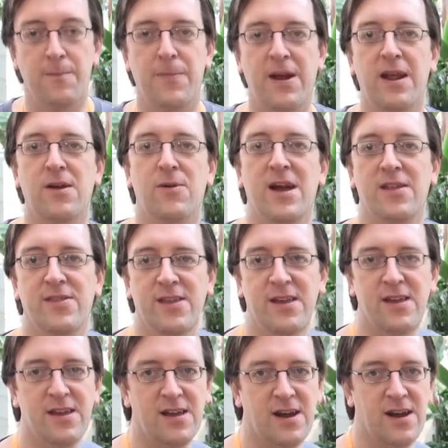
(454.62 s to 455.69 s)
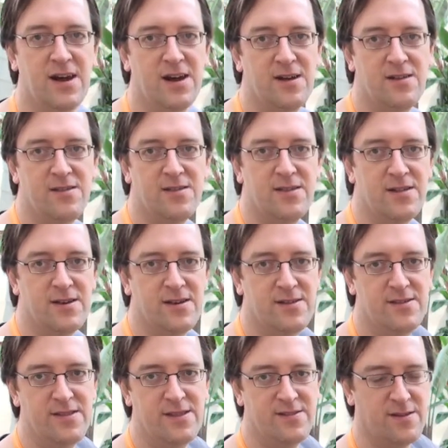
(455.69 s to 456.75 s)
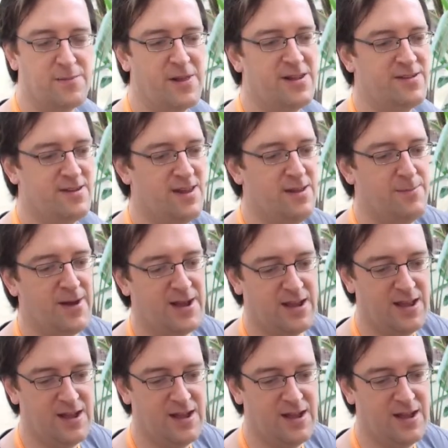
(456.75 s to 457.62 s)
But anyway, there's a place to eat back